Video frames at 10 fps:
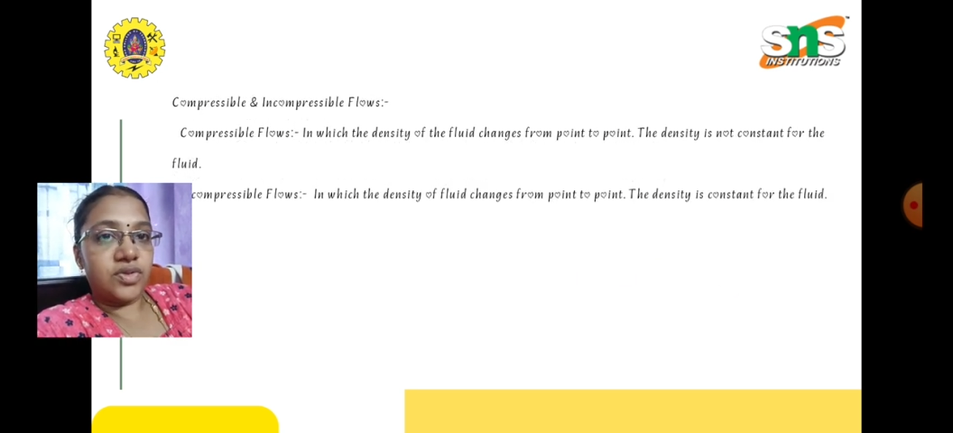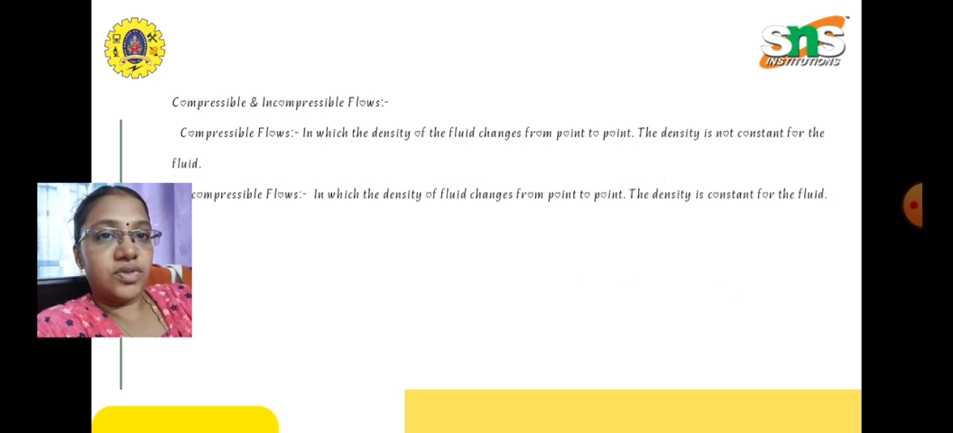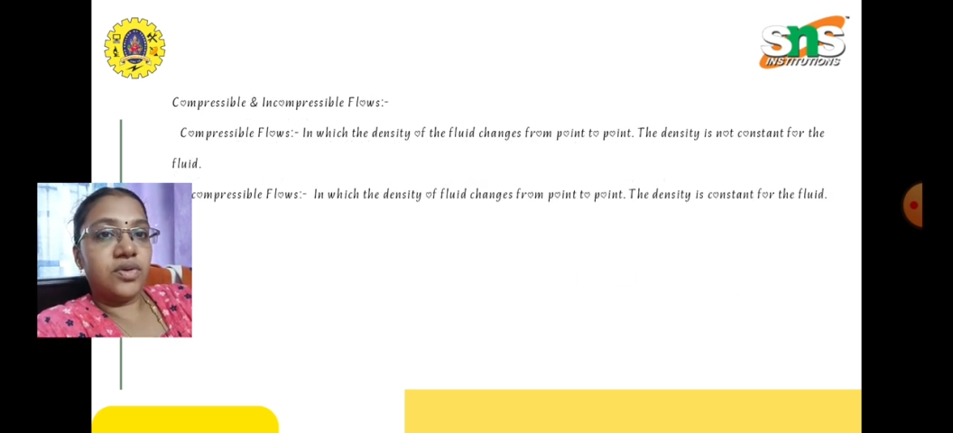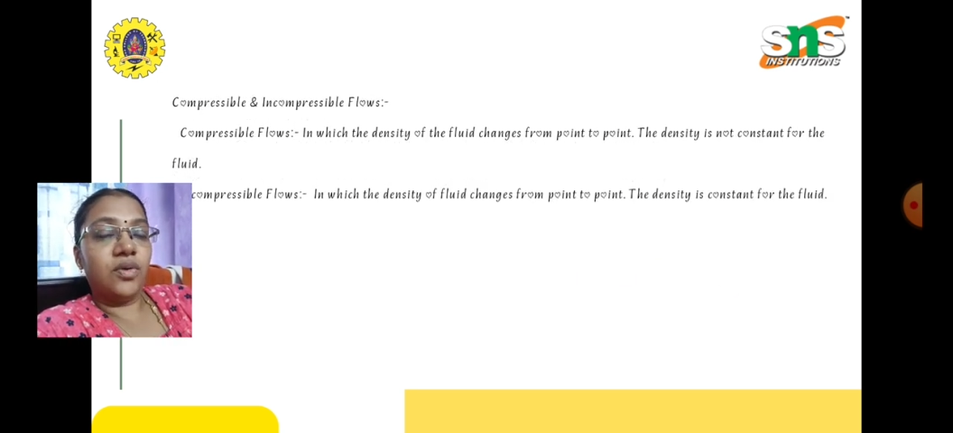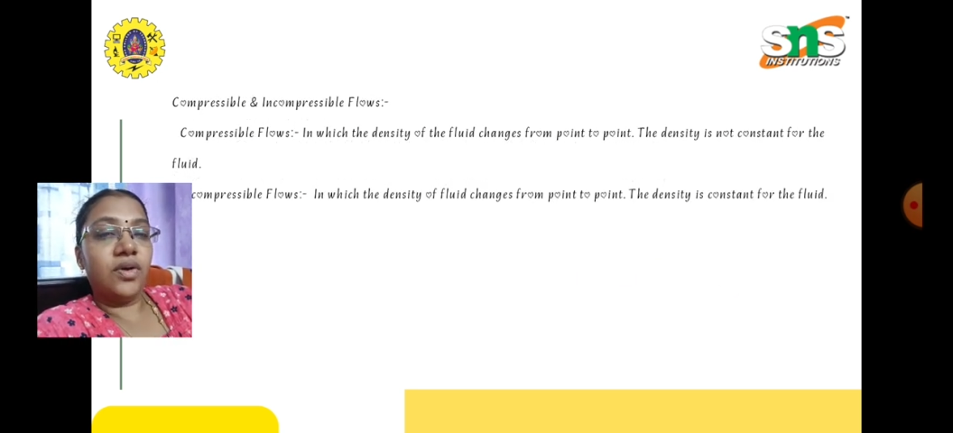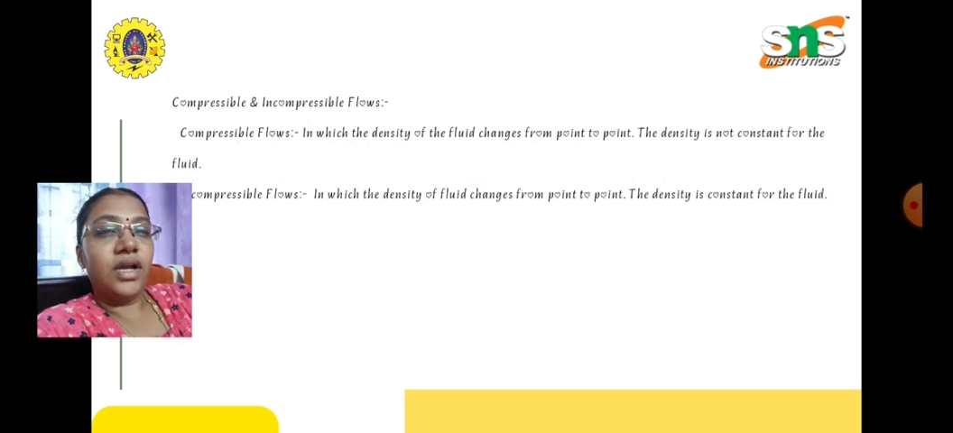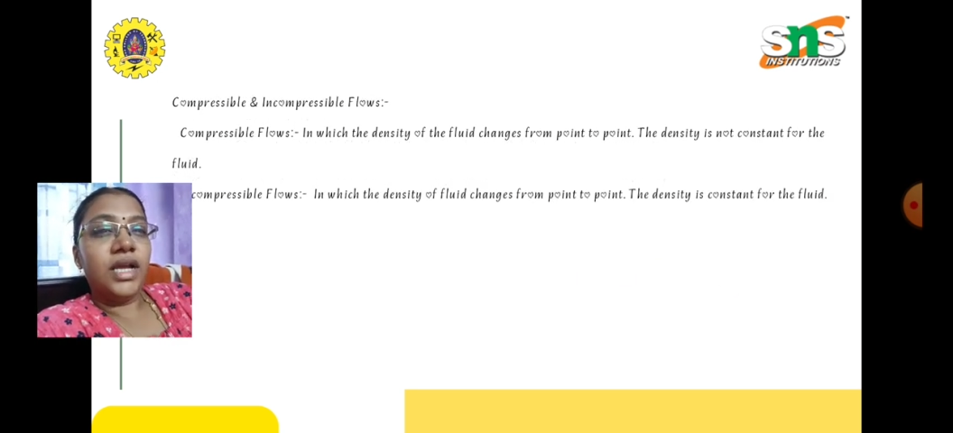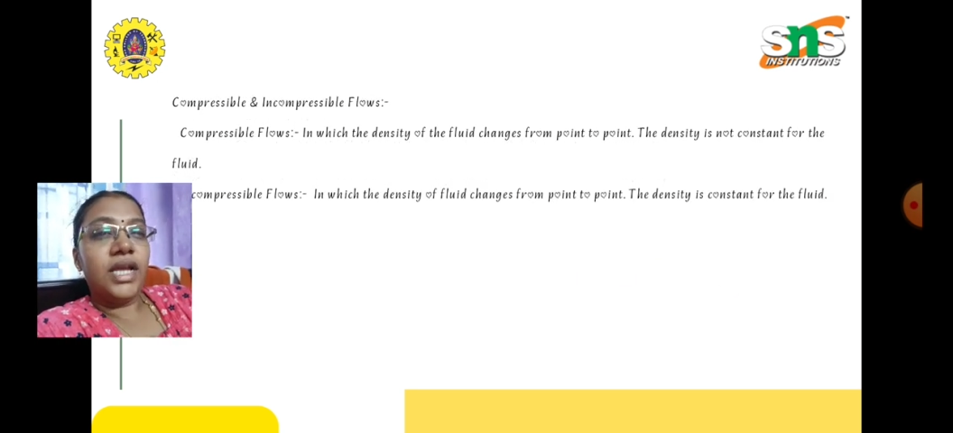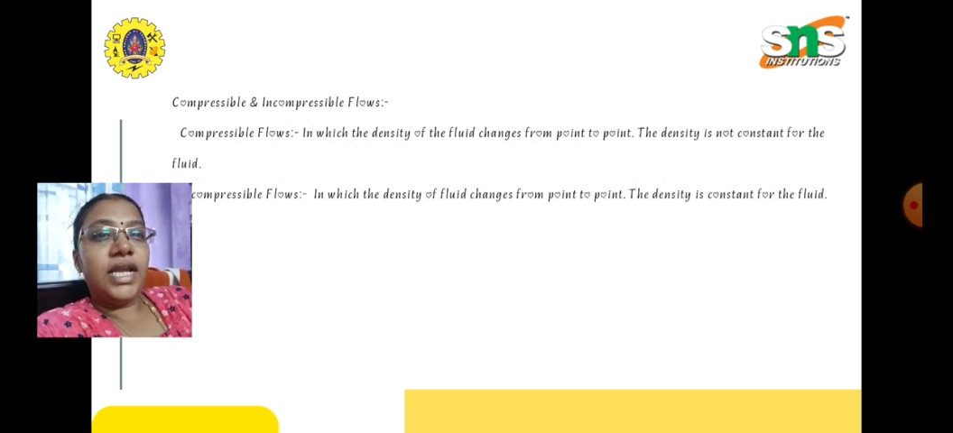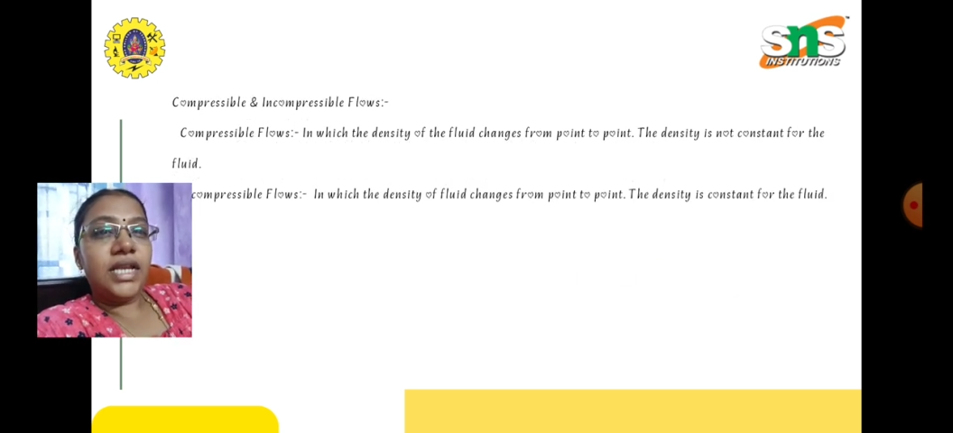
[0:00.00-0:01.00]
So
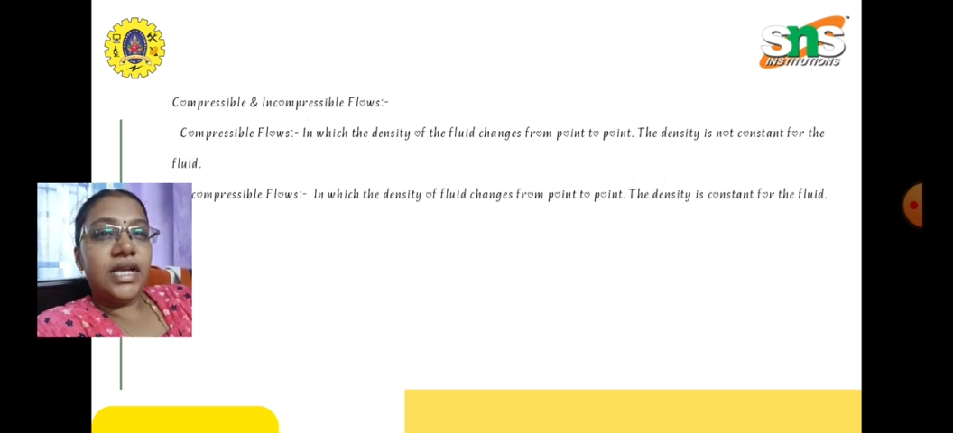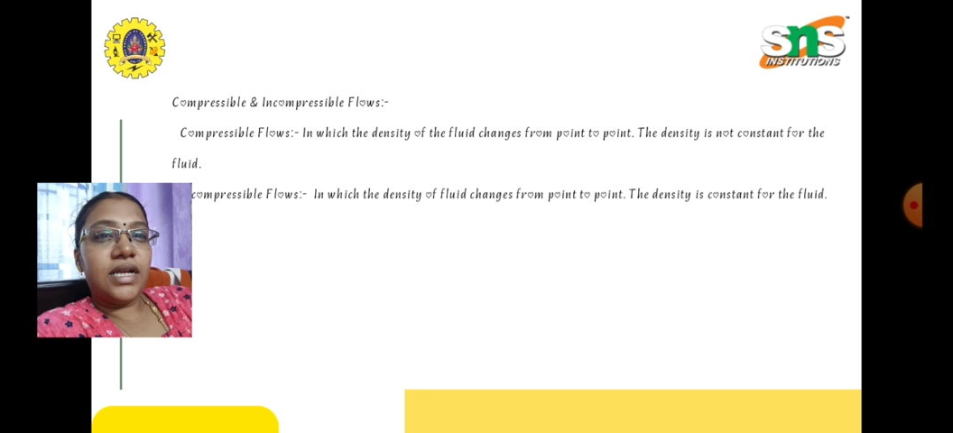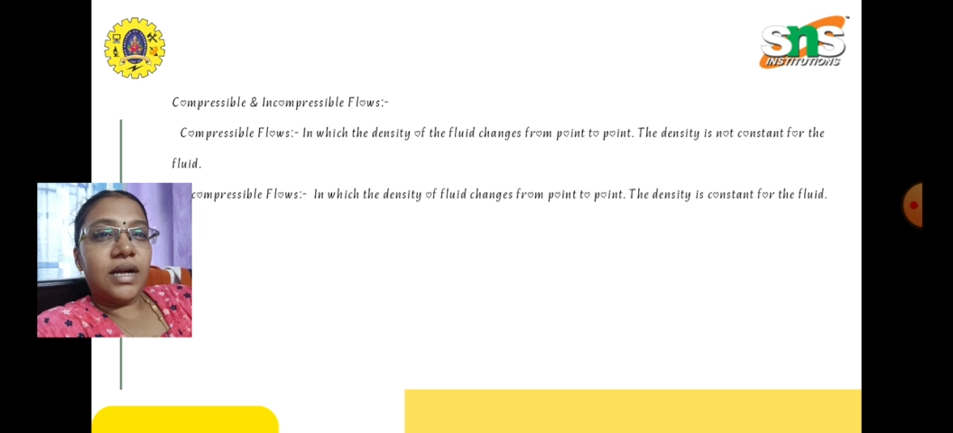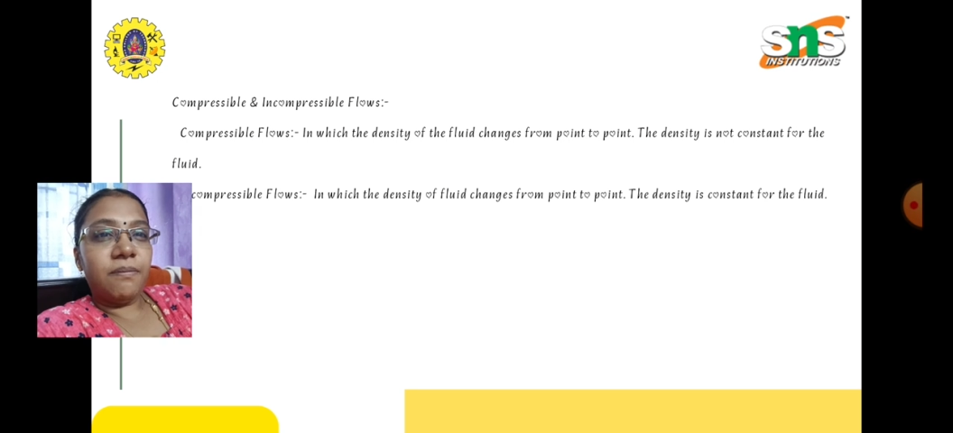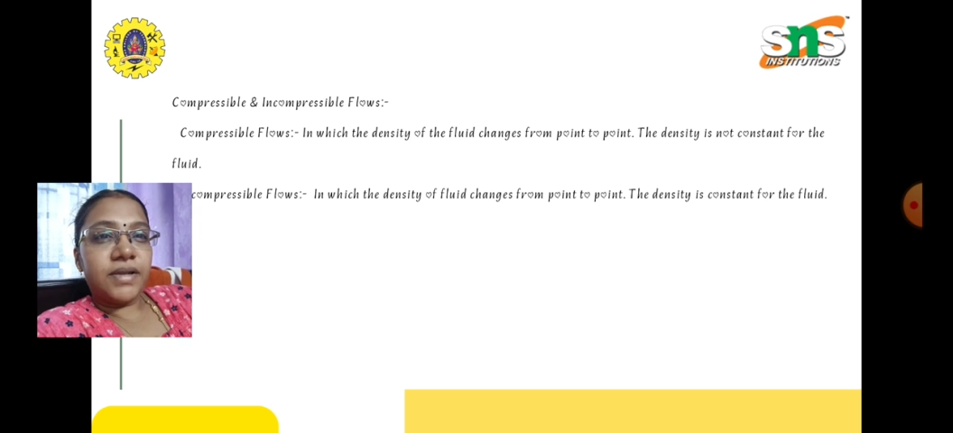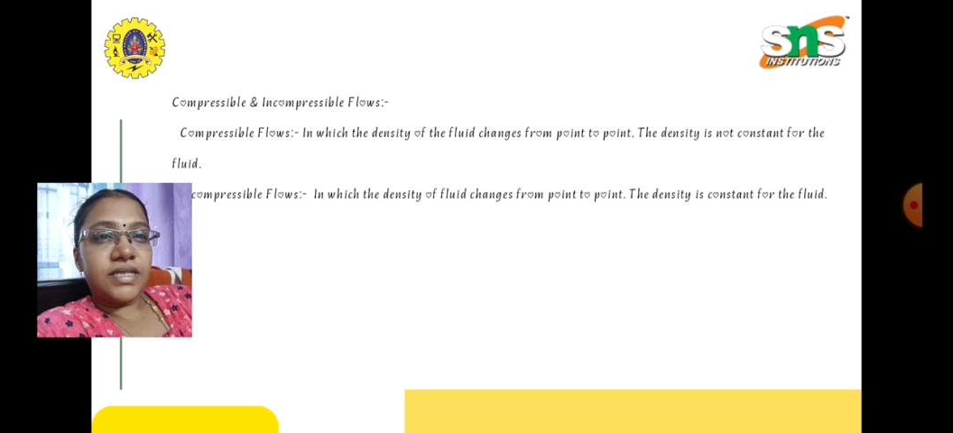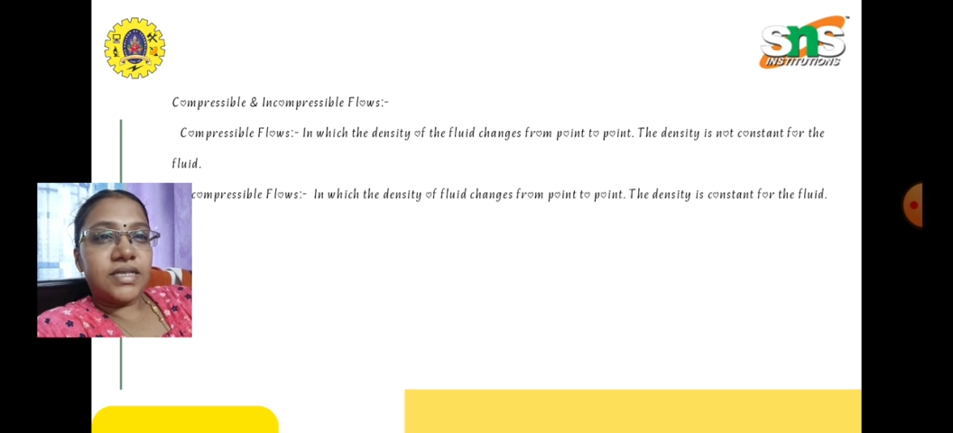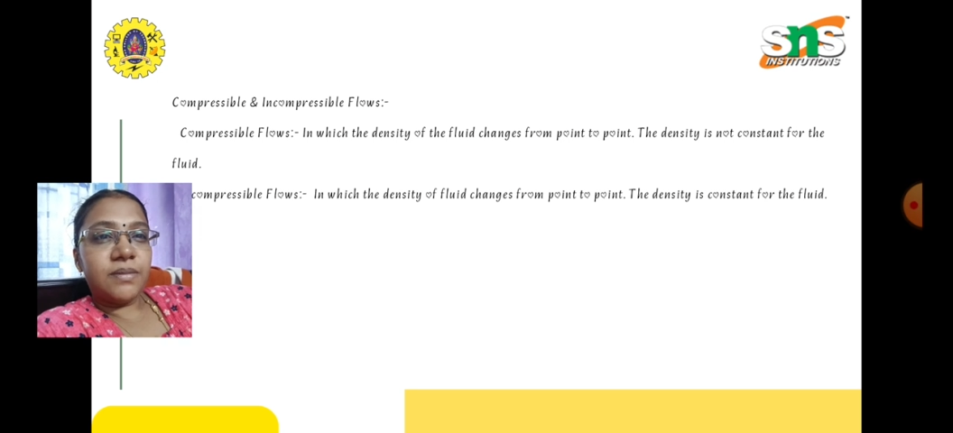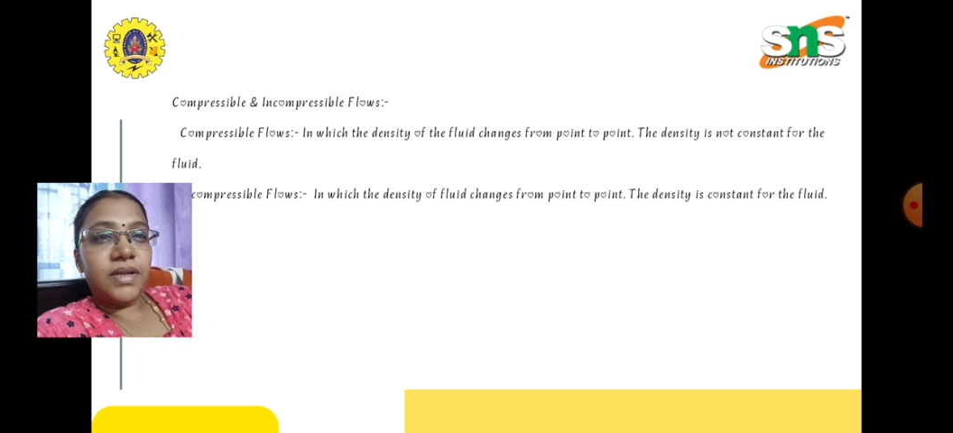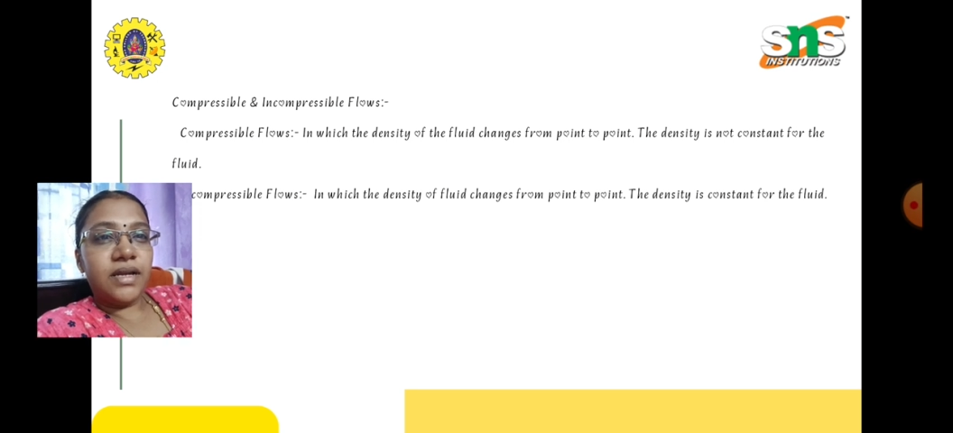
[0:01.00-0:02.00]

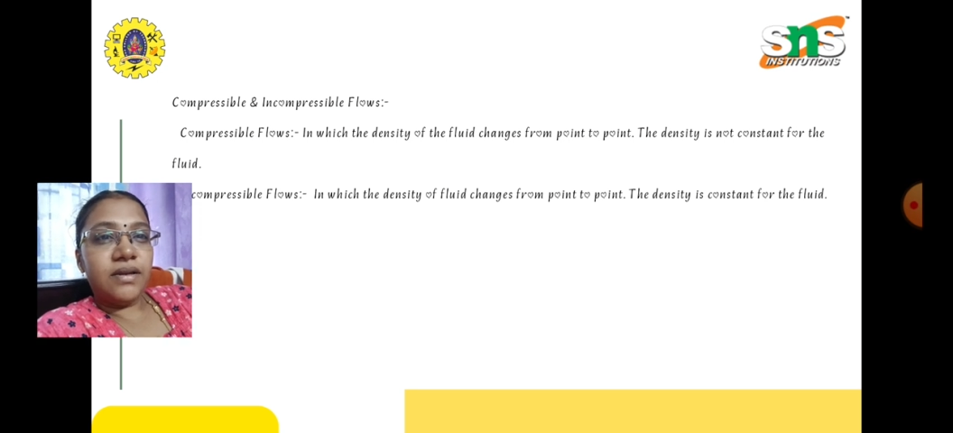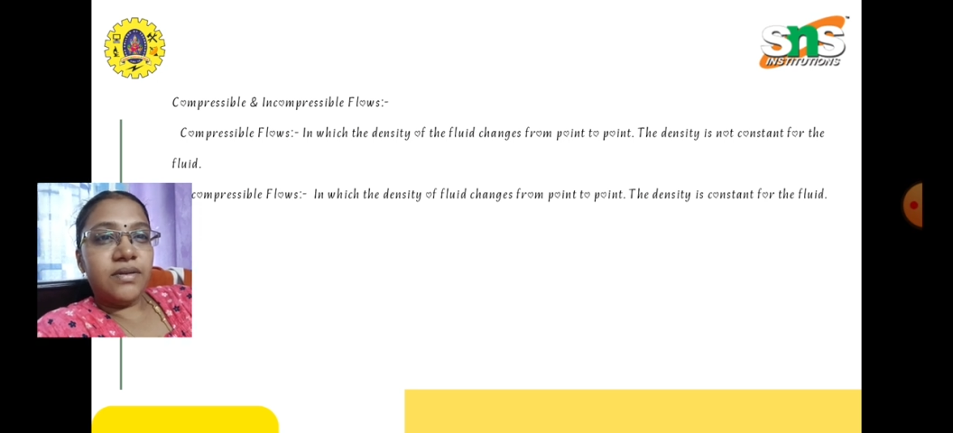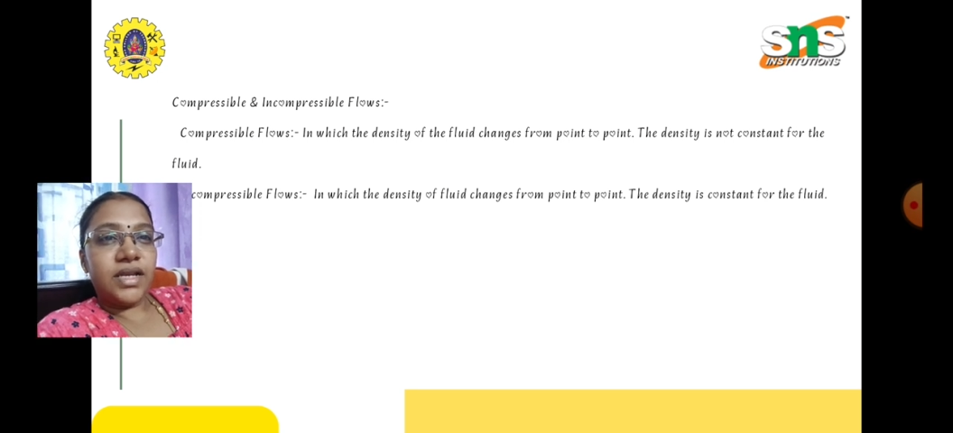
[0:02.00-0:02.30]
incompressible,